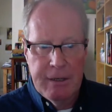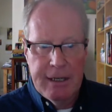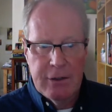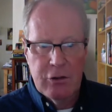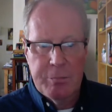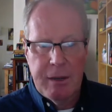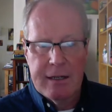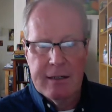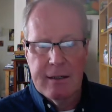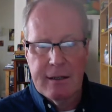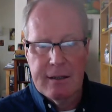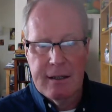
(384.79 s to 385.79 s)

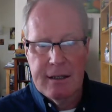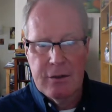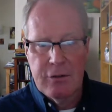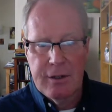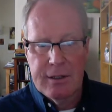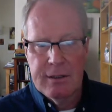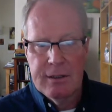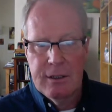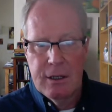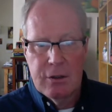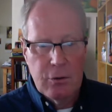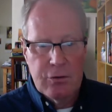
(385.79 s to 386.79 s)
inspecting things that
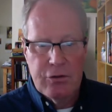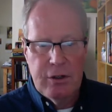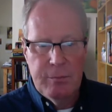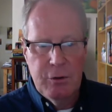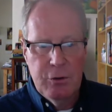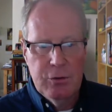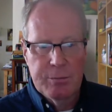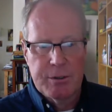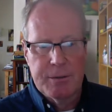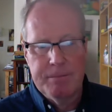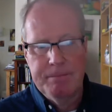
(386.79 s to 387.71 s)
don't seem doable.